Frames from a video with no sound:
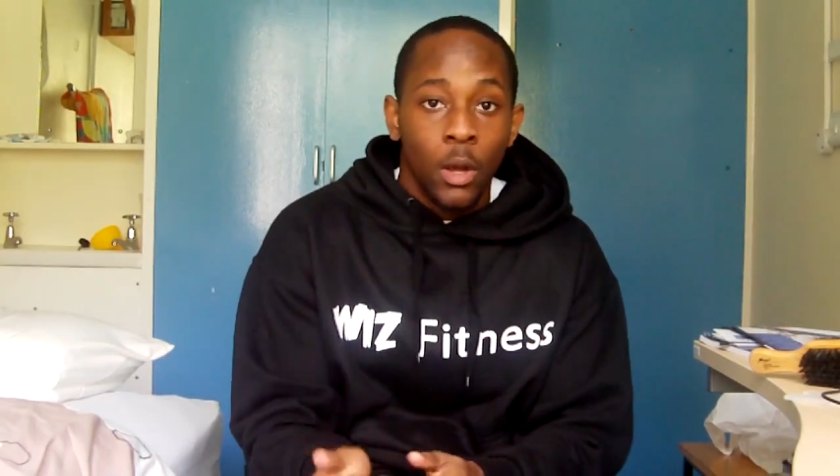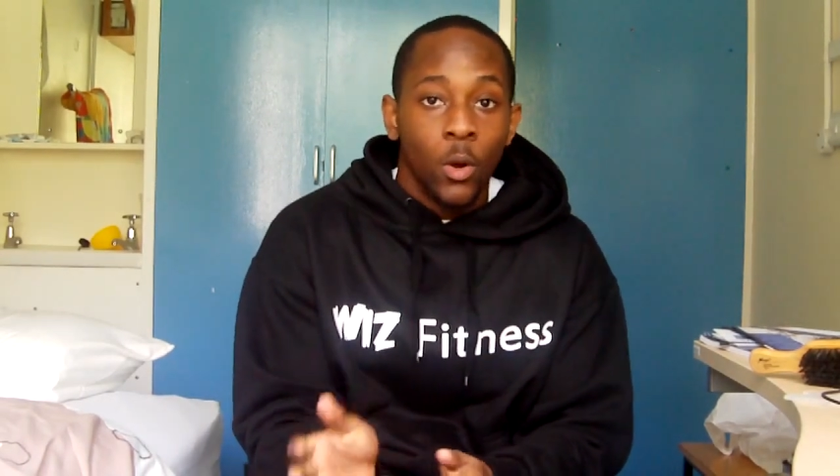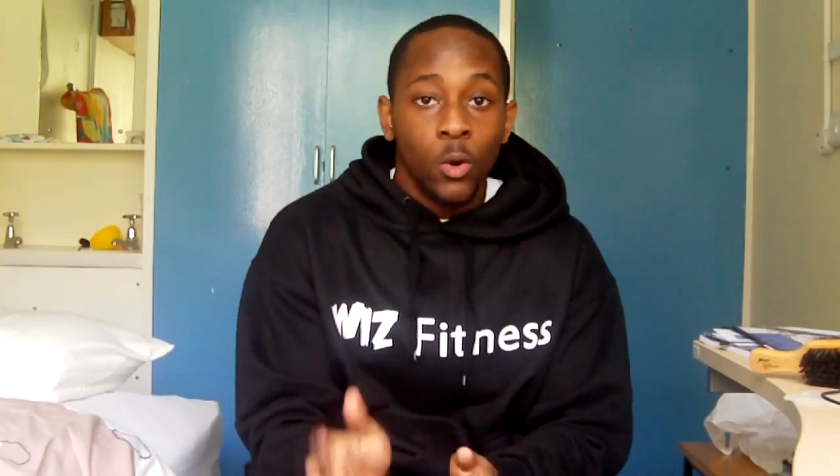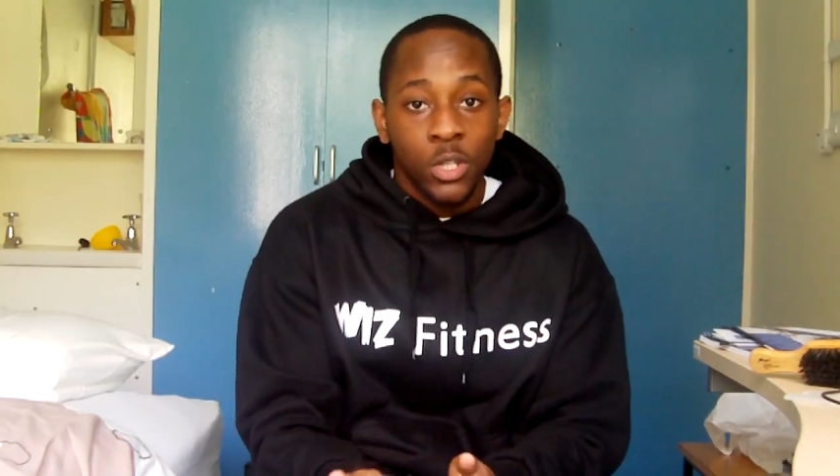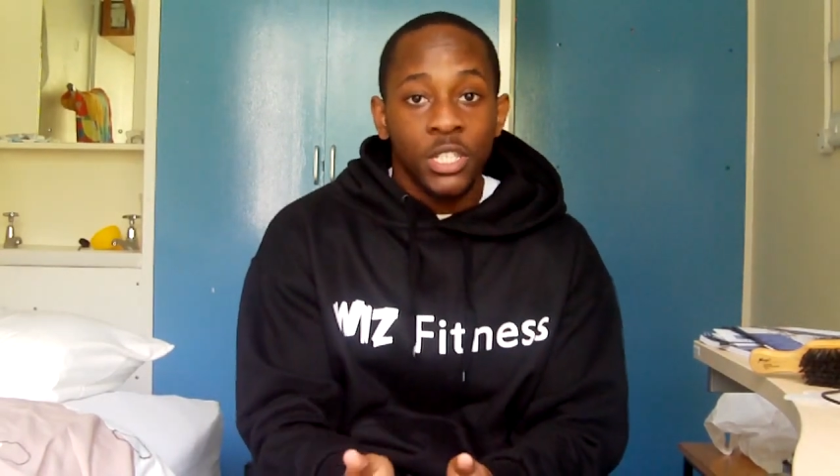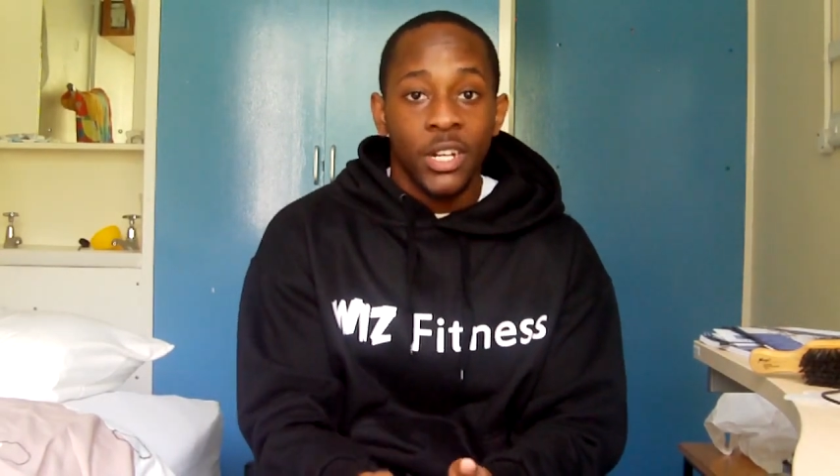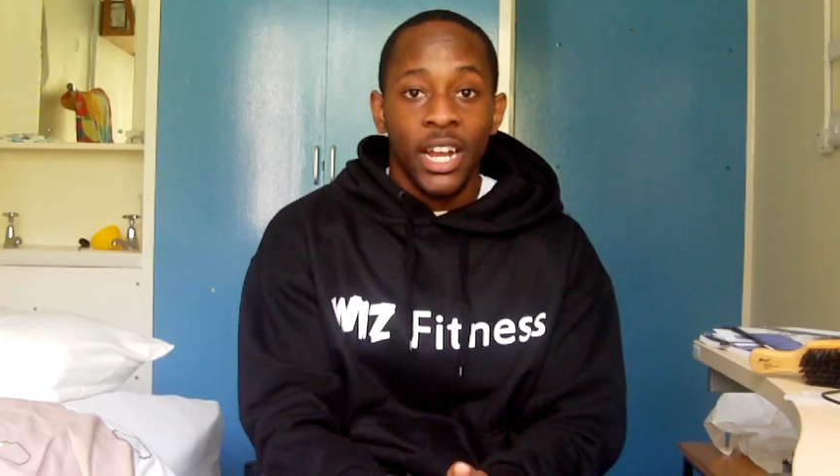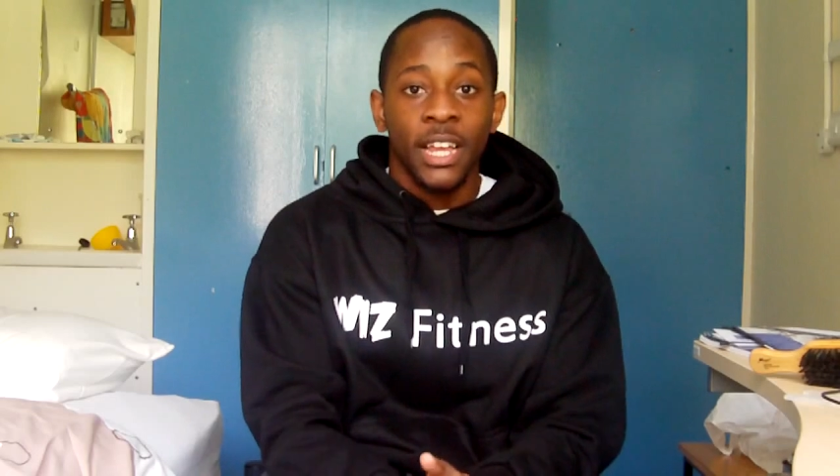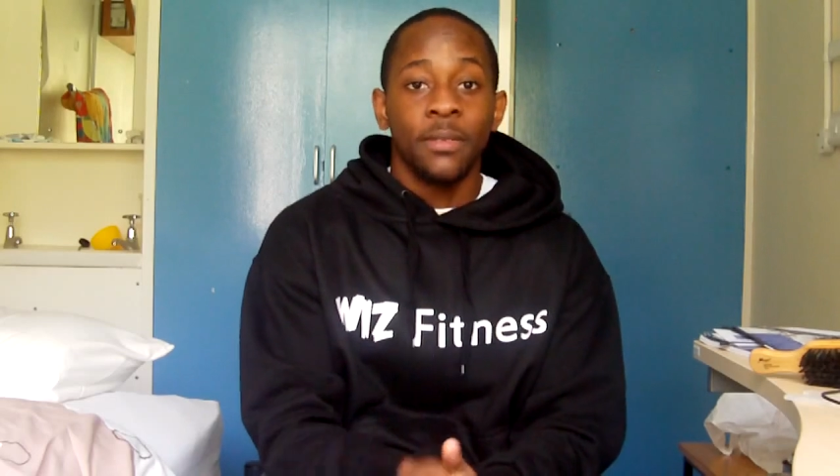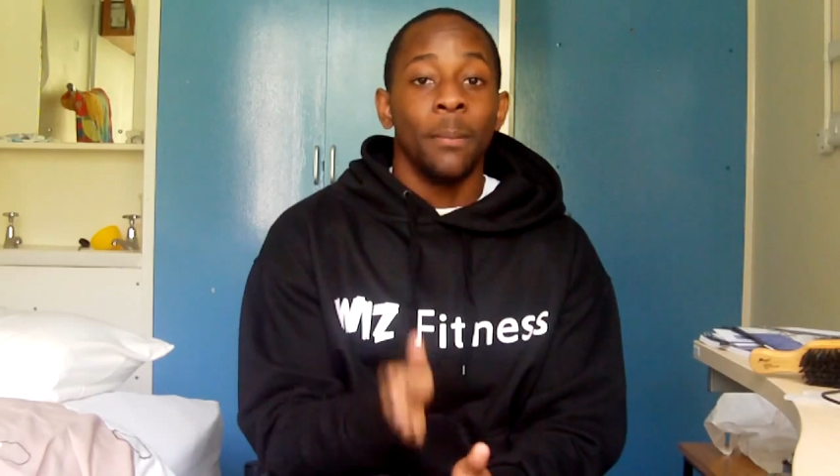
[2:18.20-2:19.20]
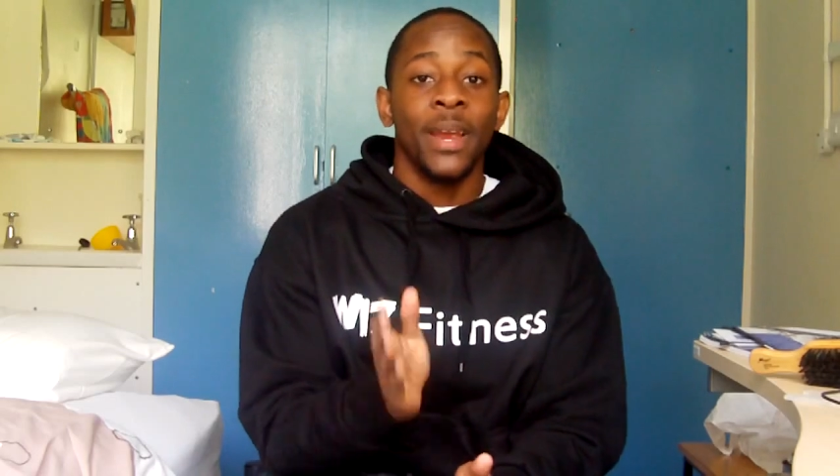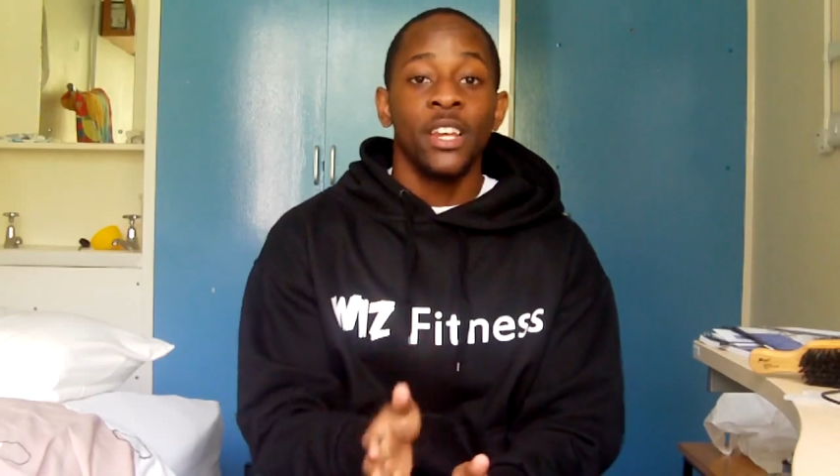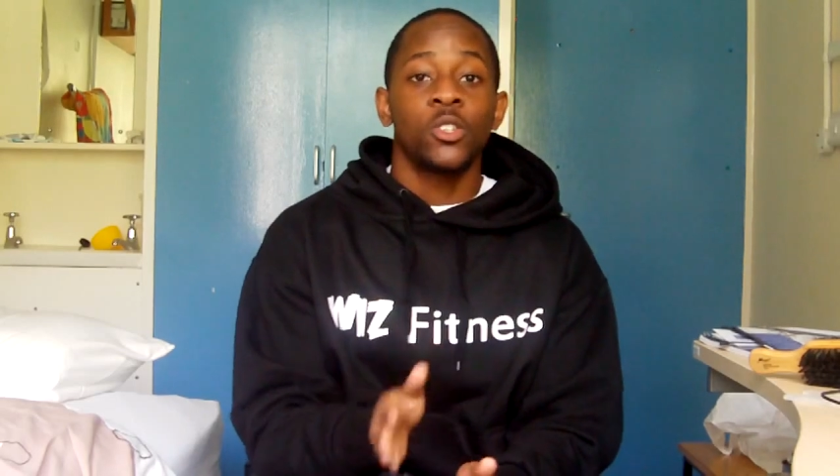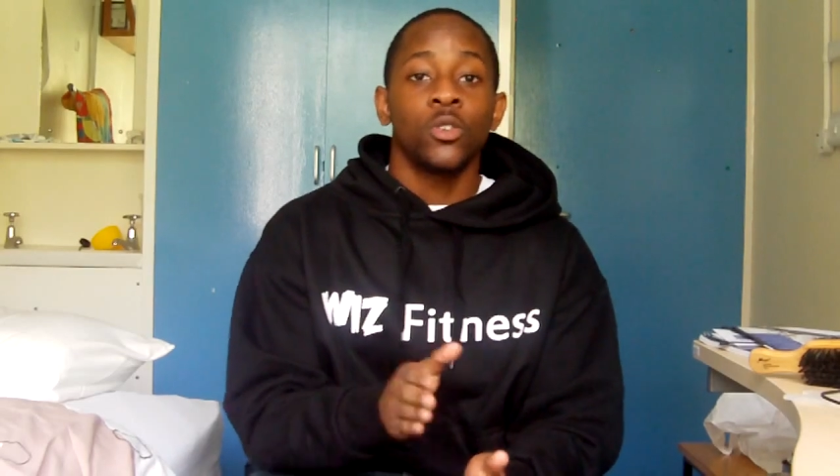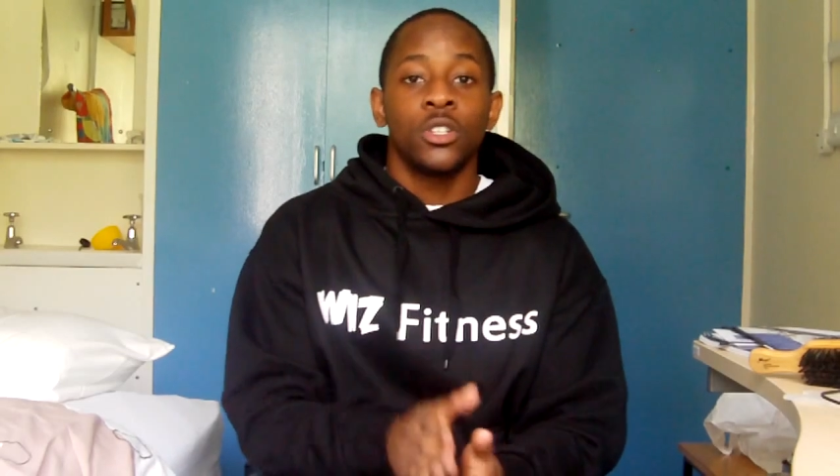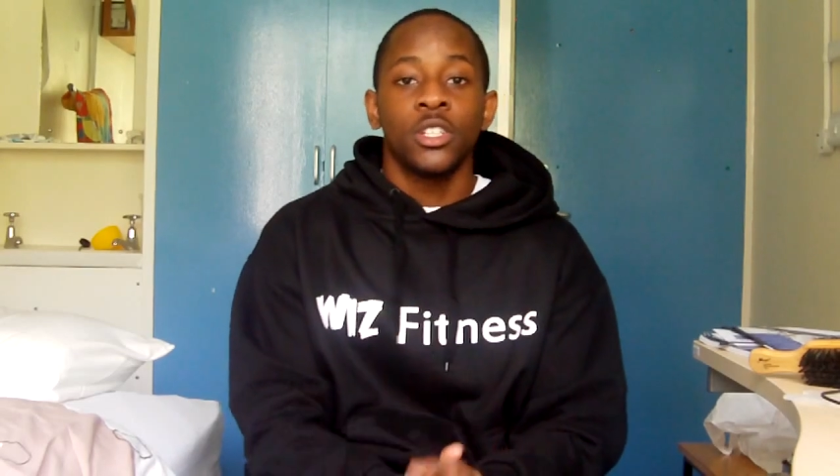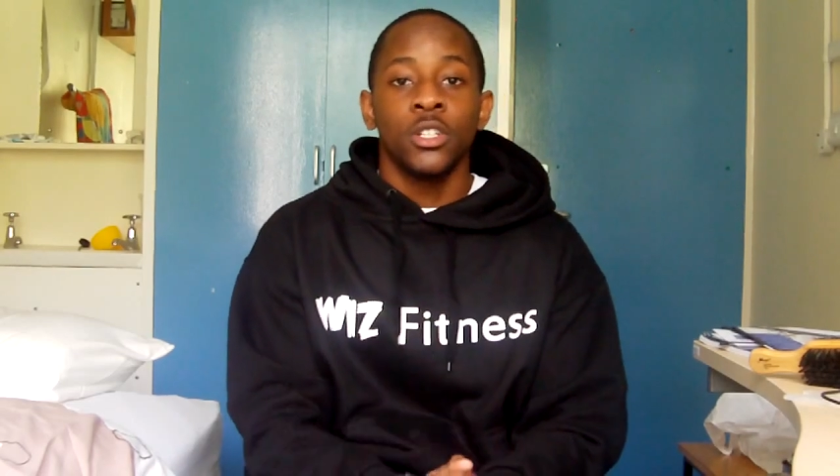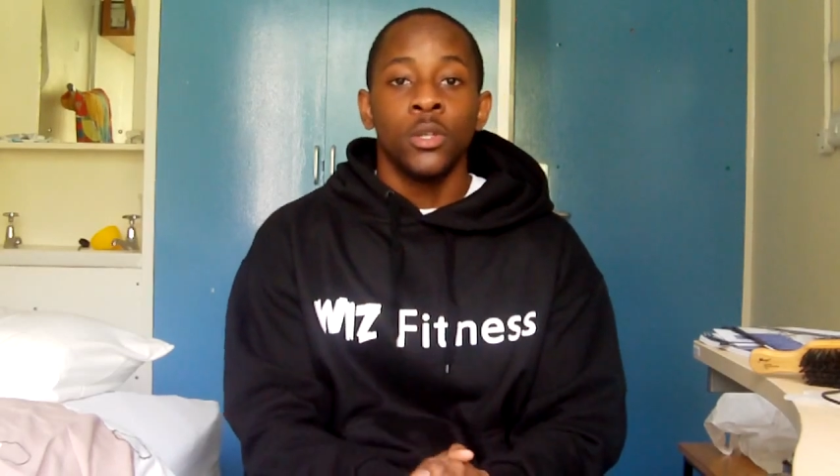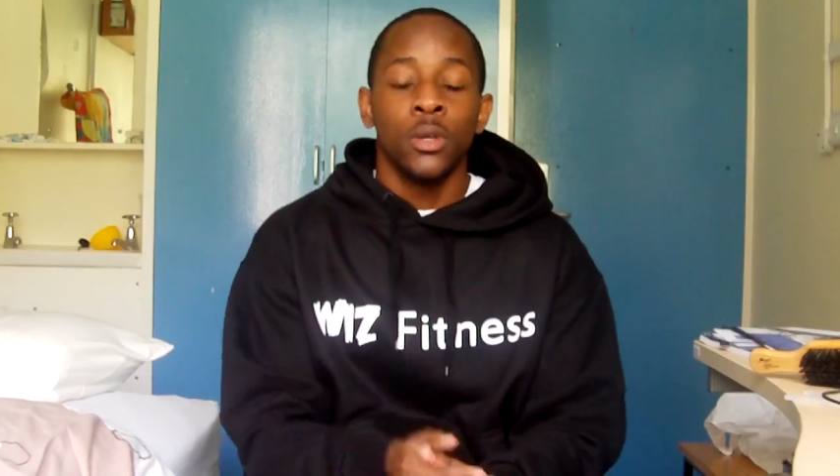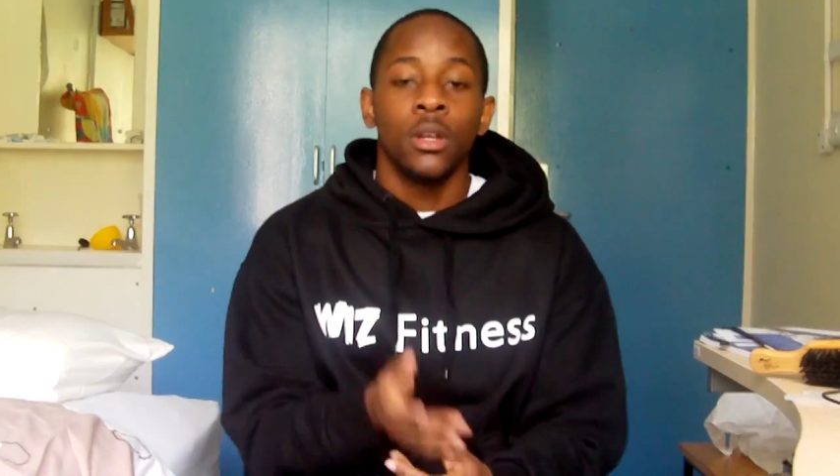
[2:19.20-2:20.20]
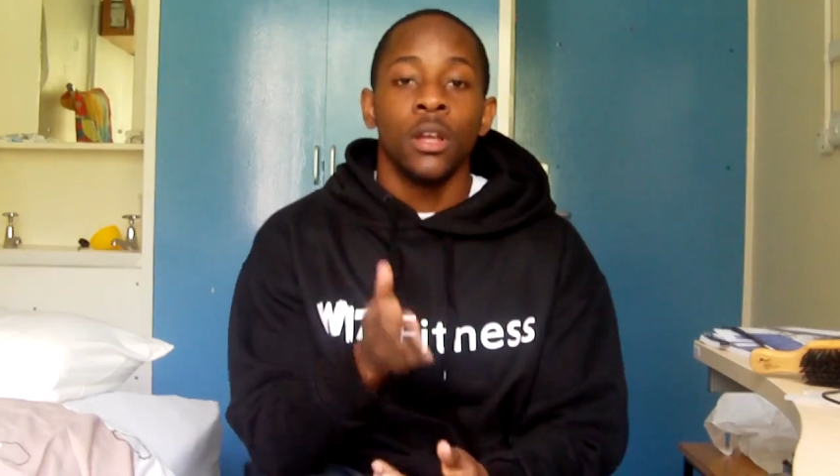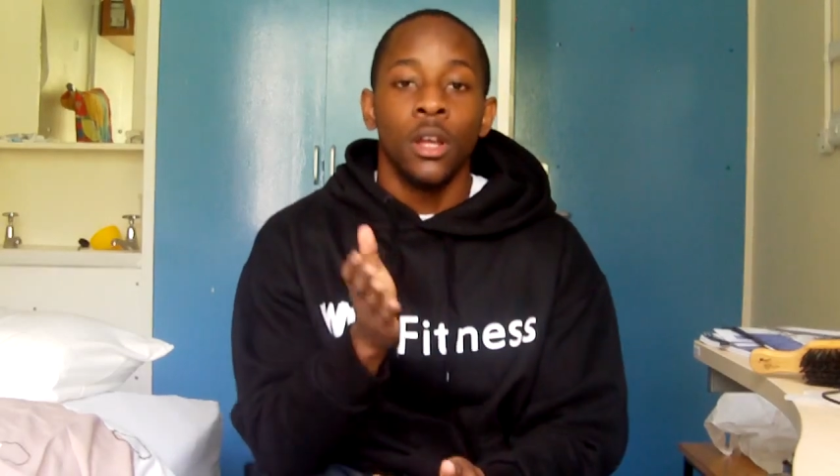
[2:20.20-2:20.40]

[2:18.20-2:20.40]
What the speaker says: Also guys, make sure to